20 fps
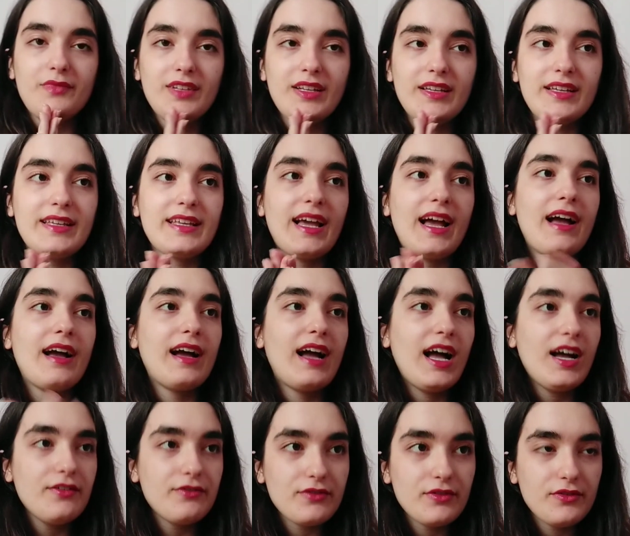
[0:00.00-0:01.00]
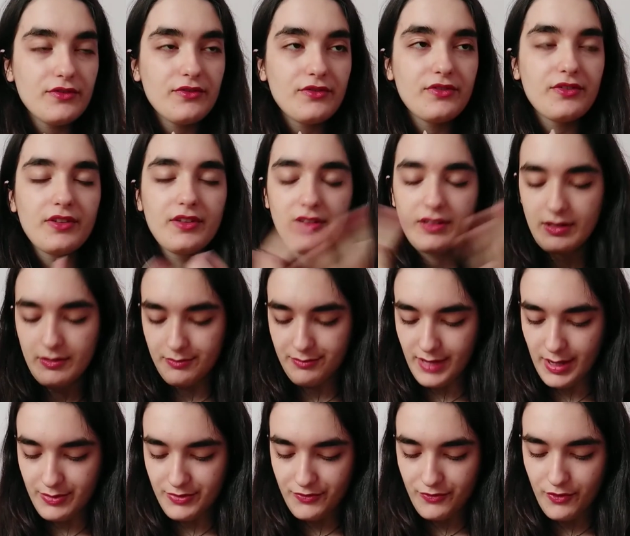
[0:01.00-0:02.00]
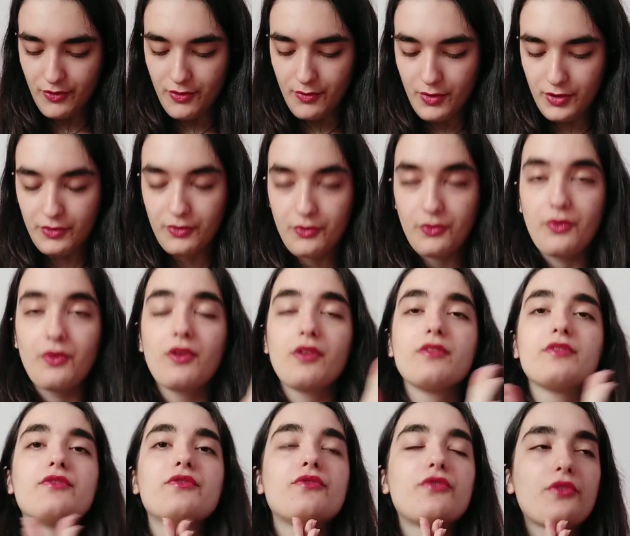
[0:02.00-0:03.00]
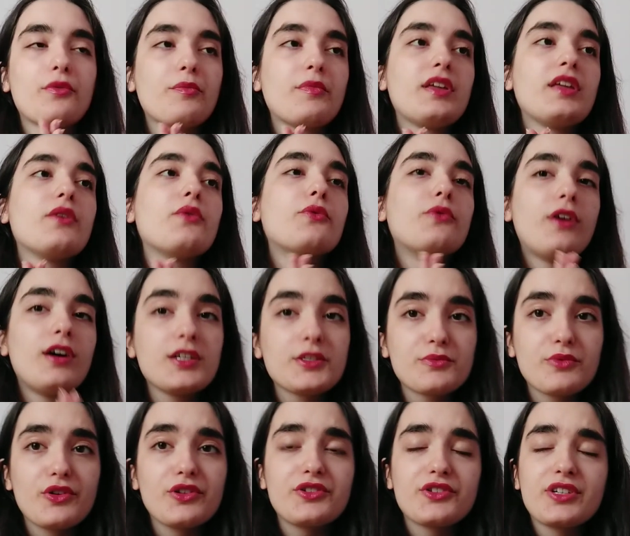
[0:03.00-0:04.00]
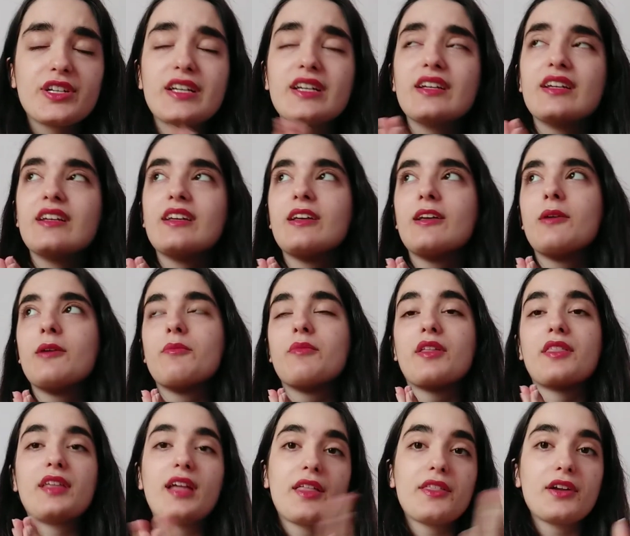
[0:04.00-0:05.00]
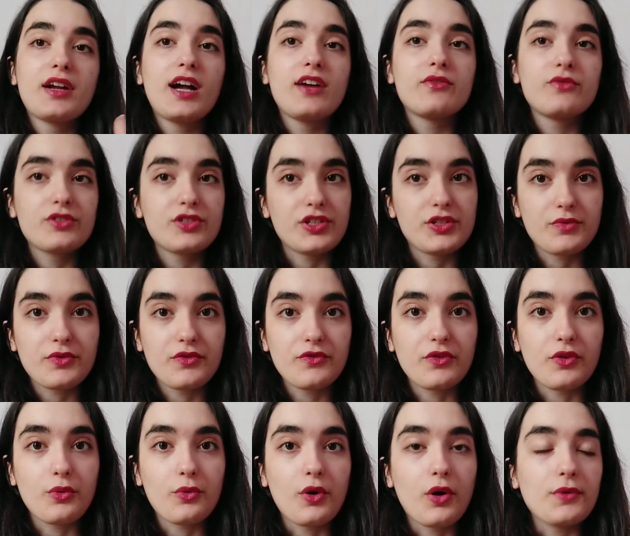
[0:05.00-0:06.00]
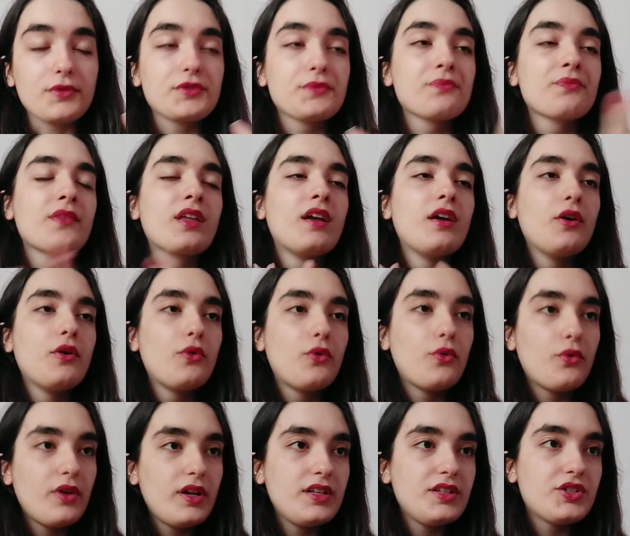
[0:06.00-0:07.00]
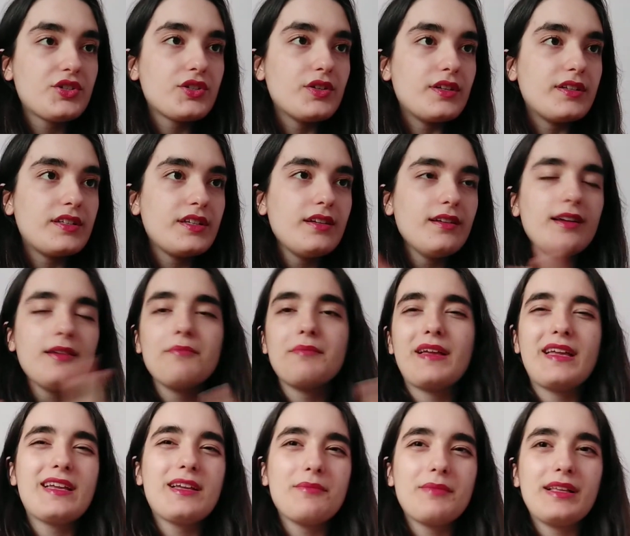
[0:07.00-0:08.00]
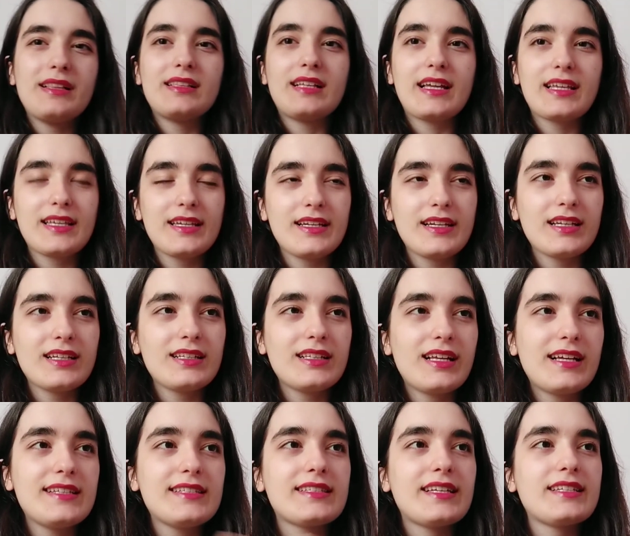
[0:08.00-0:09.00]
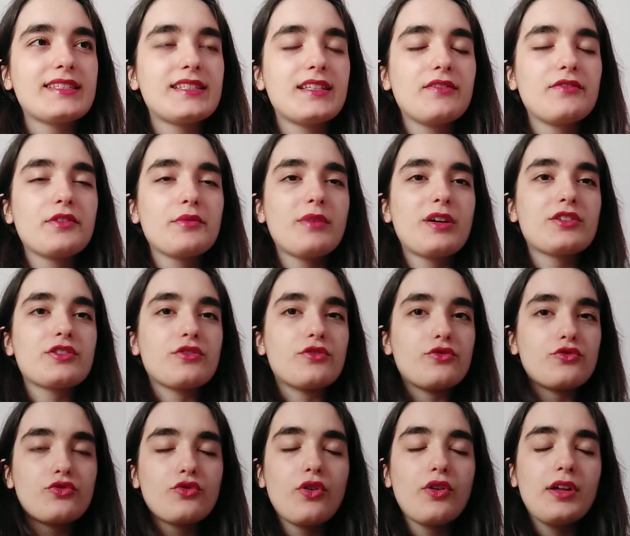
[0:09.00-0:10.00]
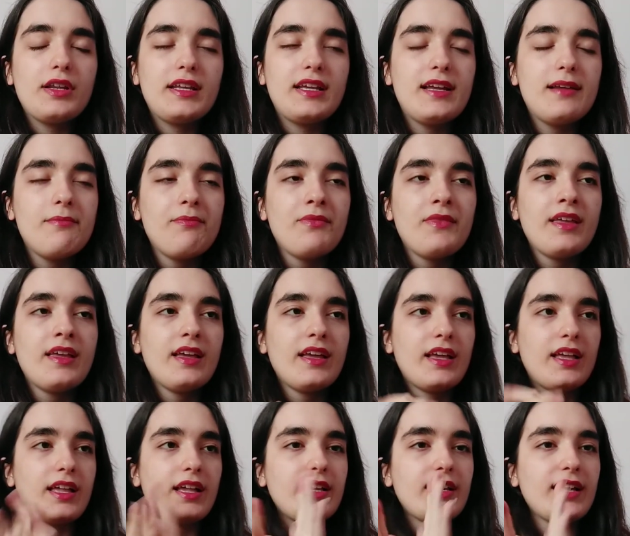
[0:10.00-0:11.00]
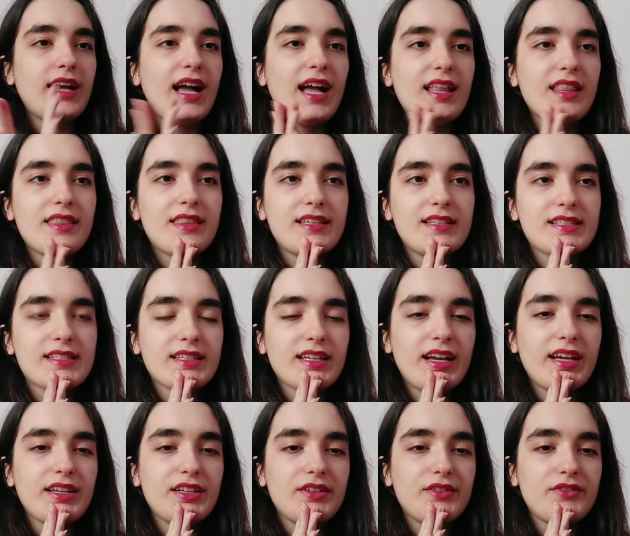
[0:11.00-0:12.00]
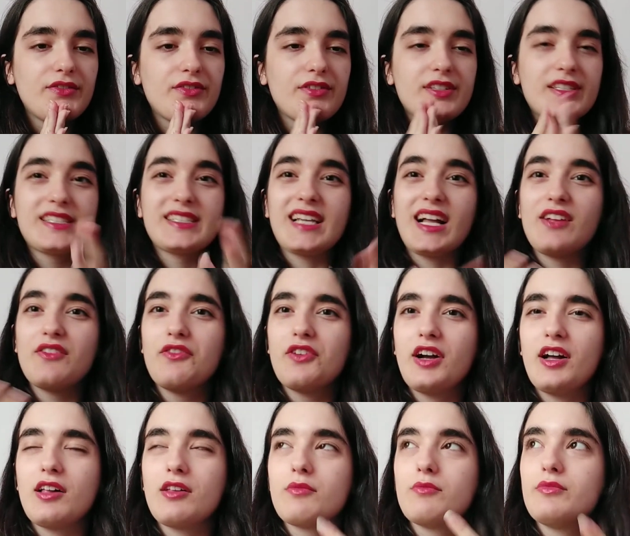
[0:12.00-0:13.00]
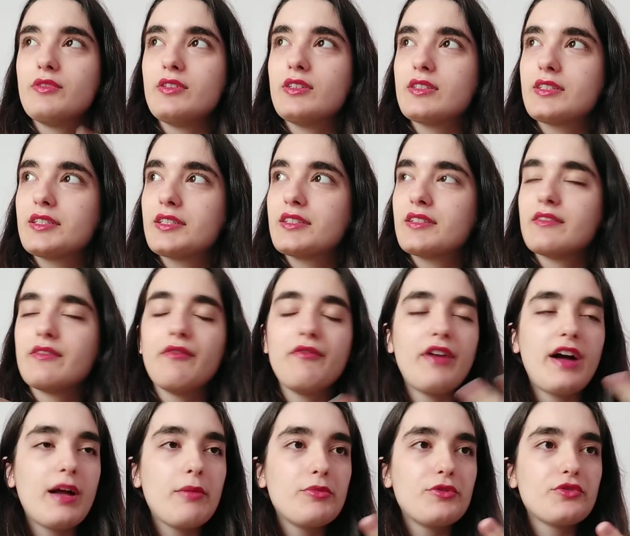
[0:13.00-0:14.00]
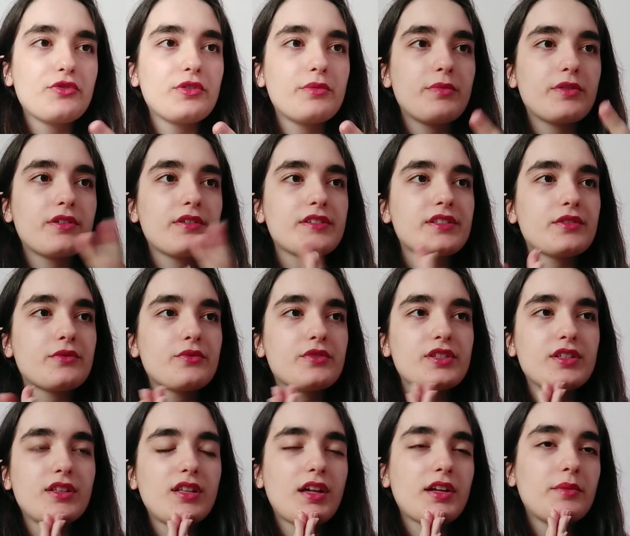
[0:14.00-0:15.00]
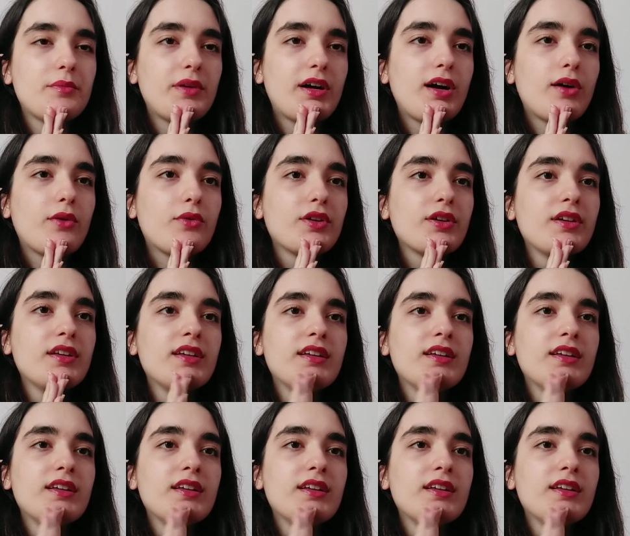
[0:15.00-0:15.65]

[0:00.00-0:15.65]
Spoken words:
yeah, half of Maps for the Modern World for me was poetry, but the other half was just beautiful quotes, which did not make me like it any less. I still very much enjoyed it. It had this kind of self-help book vibe to it, because it was a lot about